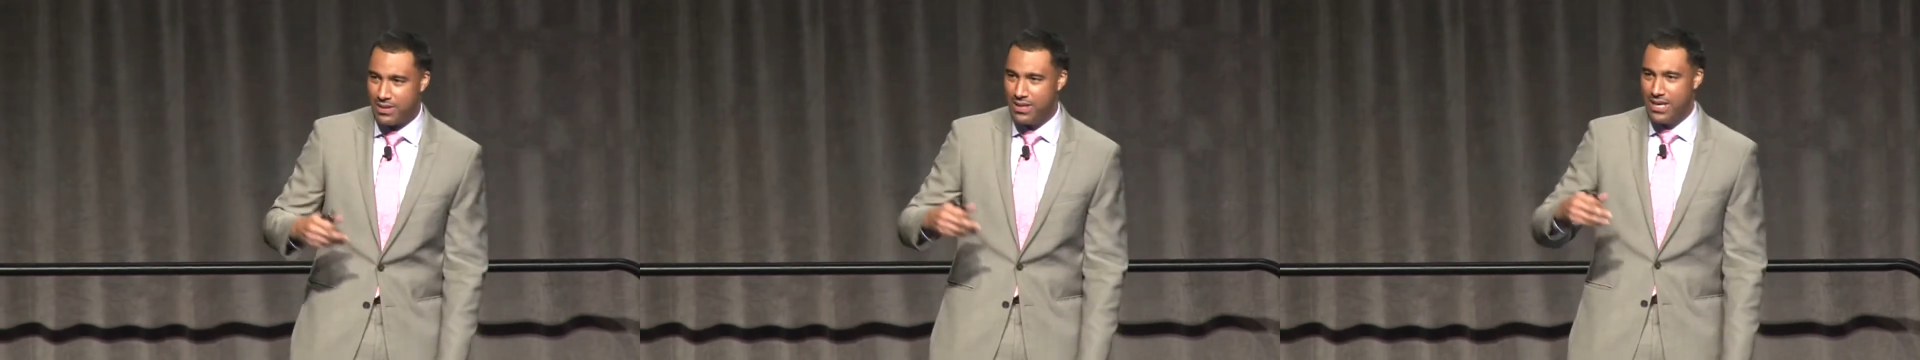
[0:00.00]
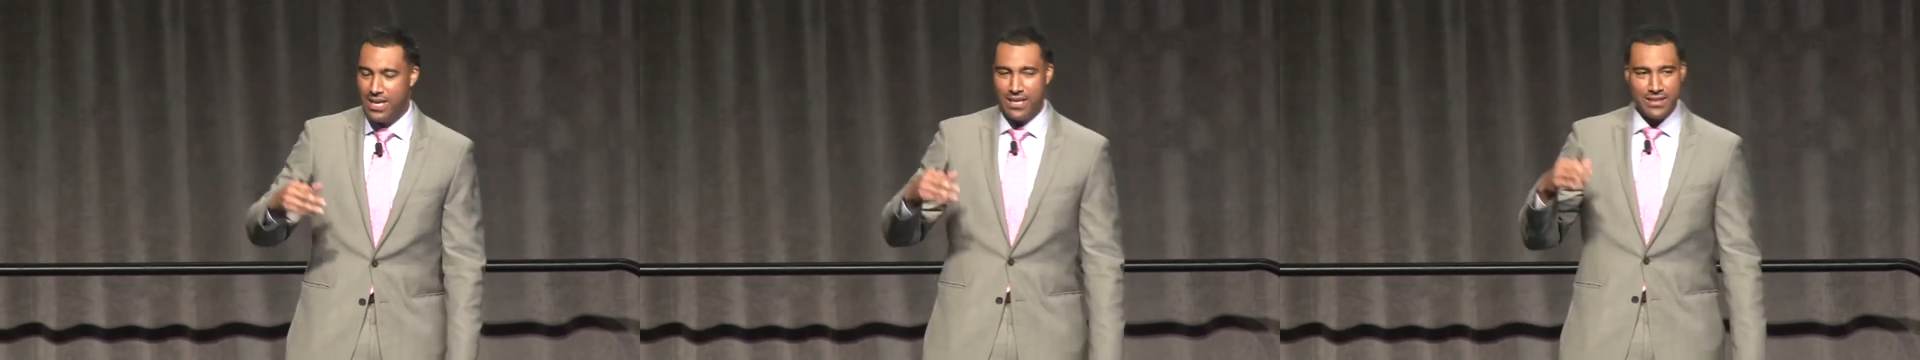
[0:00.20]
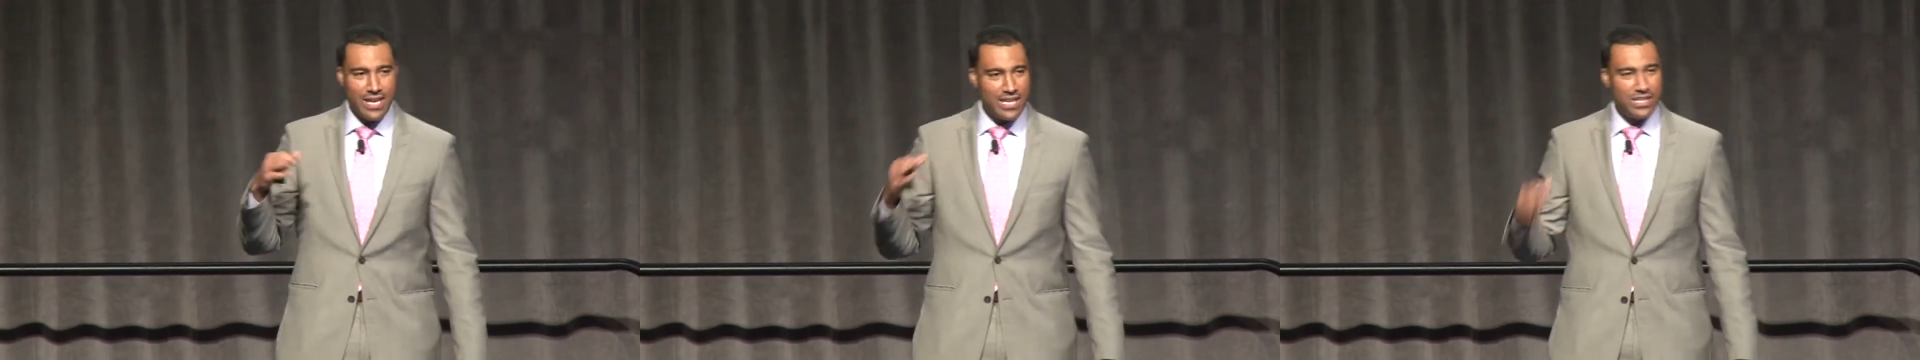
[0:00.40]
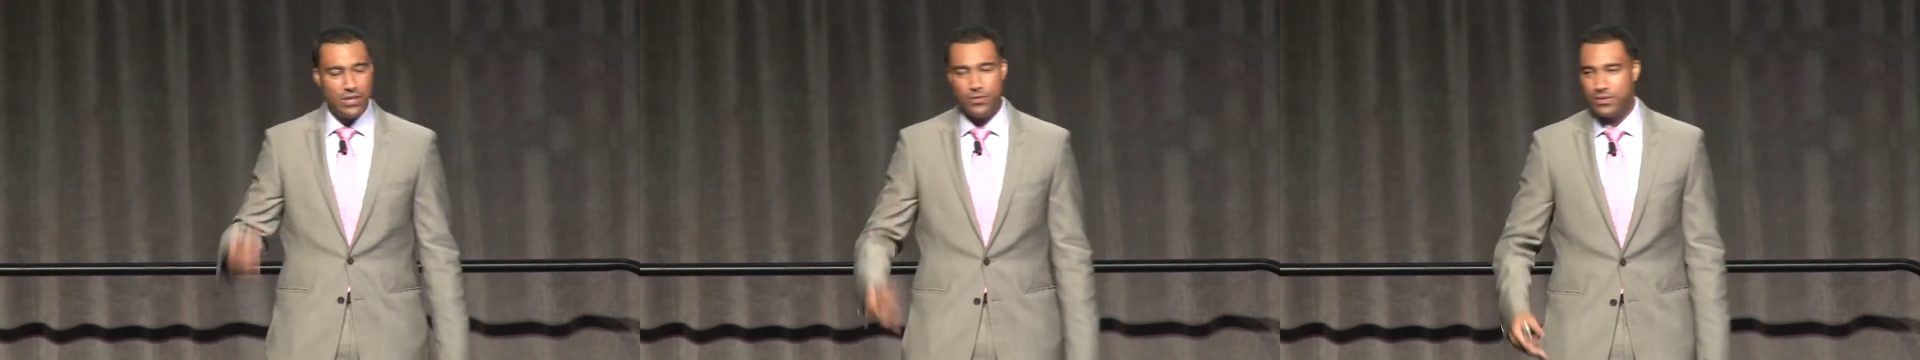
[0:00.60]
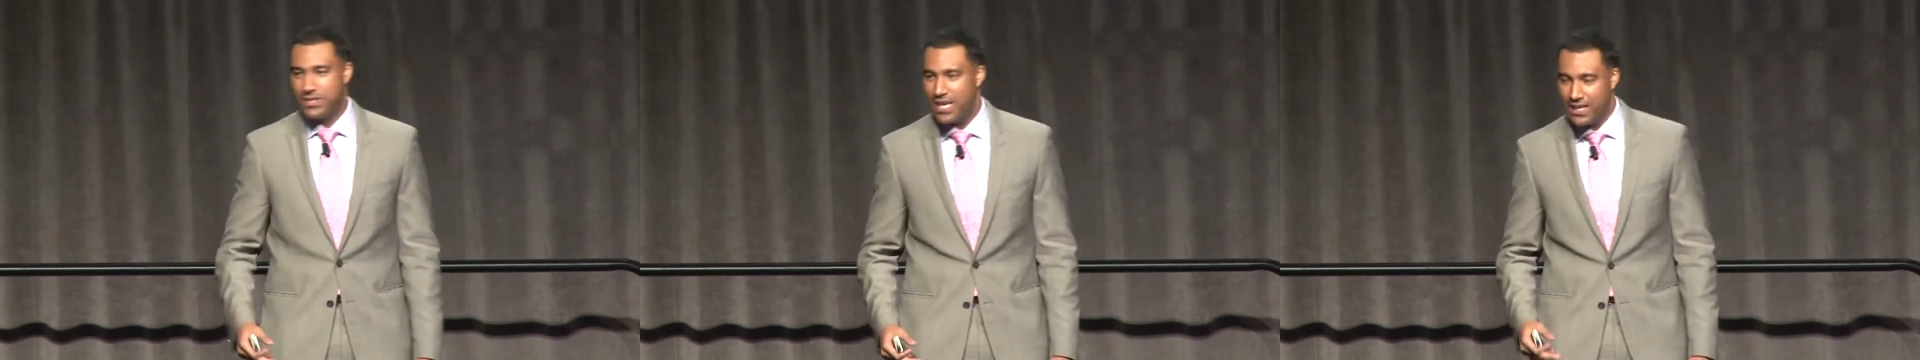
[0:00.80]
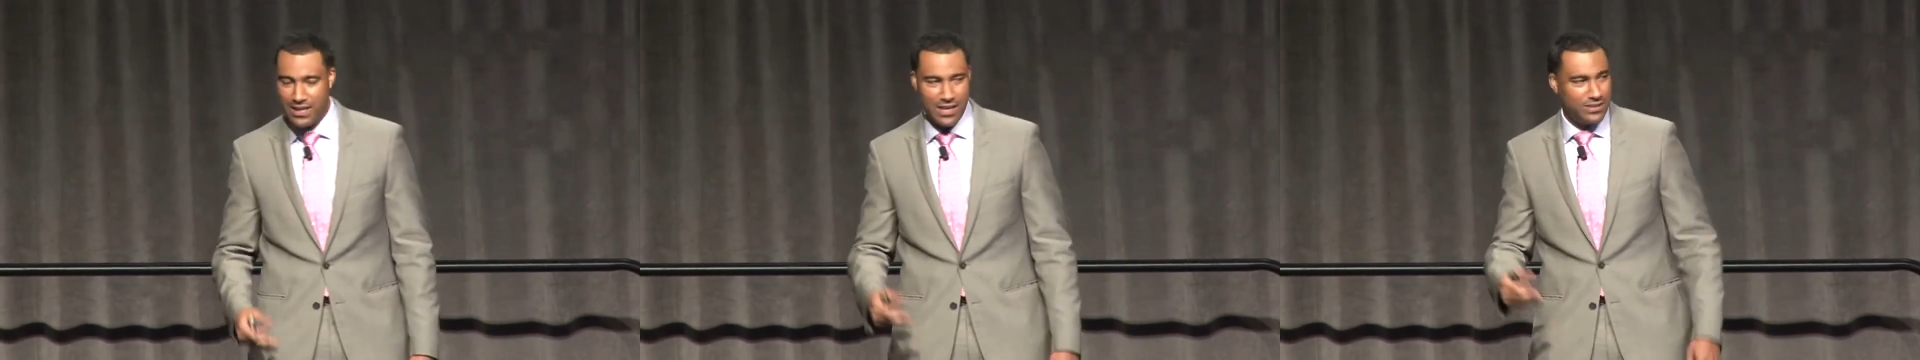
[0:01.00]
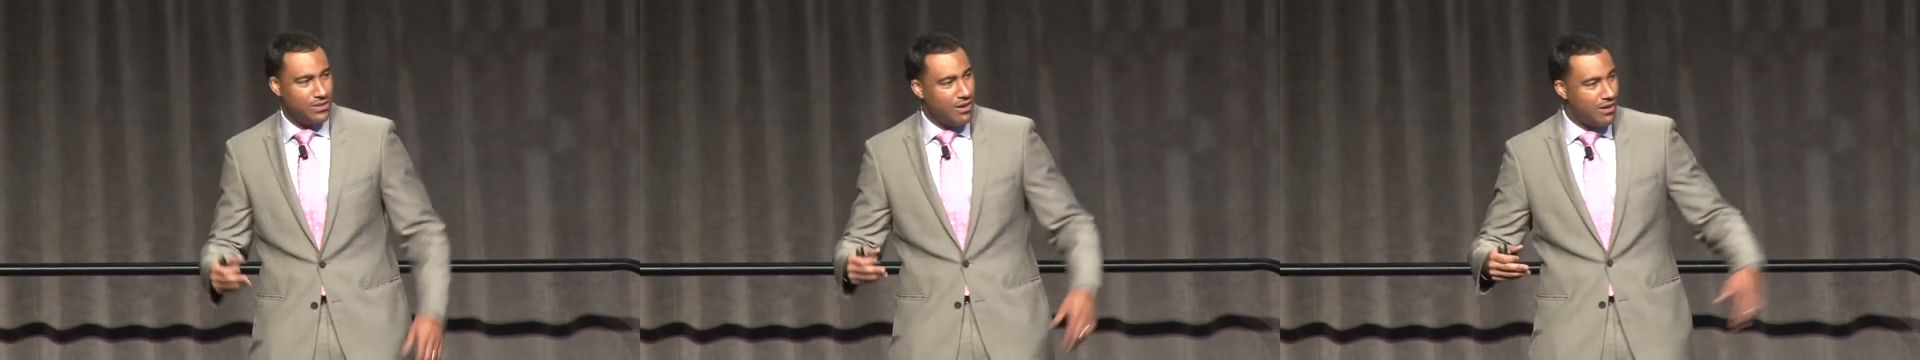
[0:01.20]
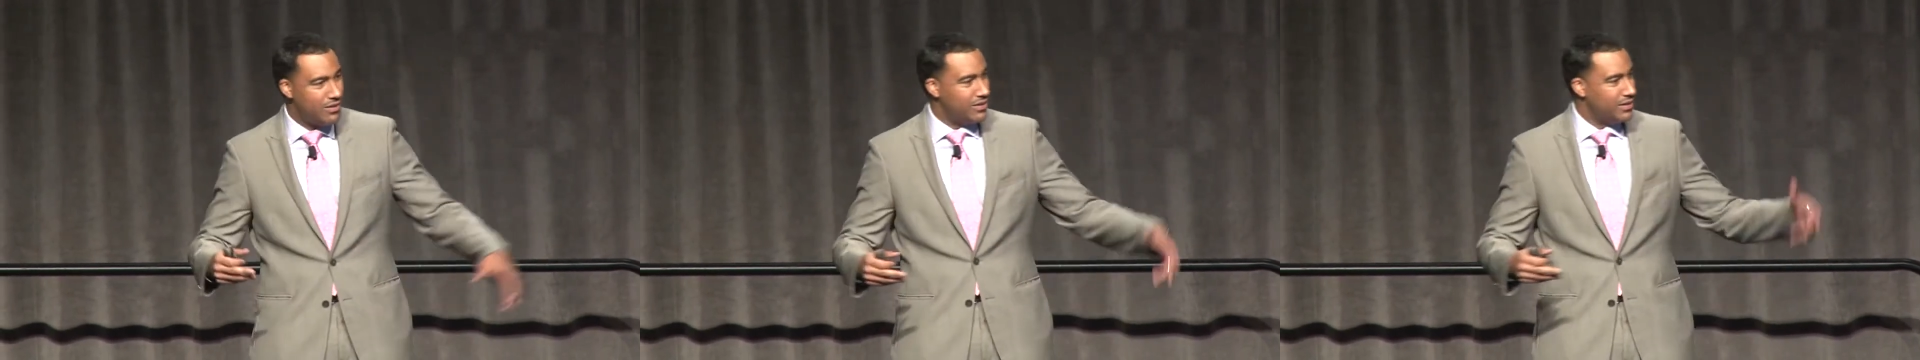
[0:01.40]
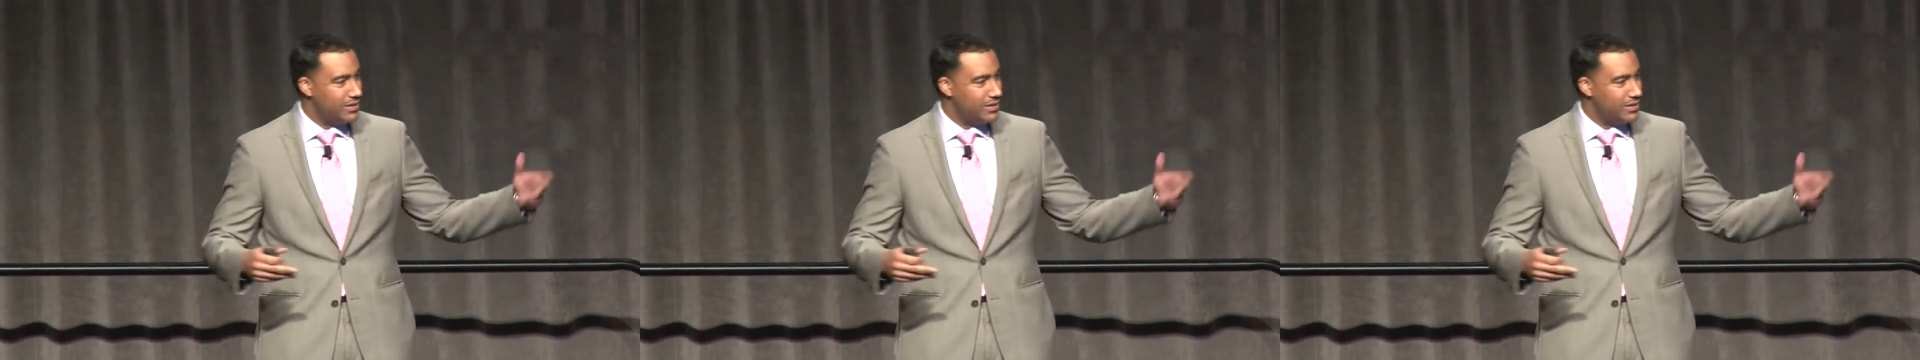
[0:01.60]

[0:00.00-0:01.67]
and thank you for taking our daughter.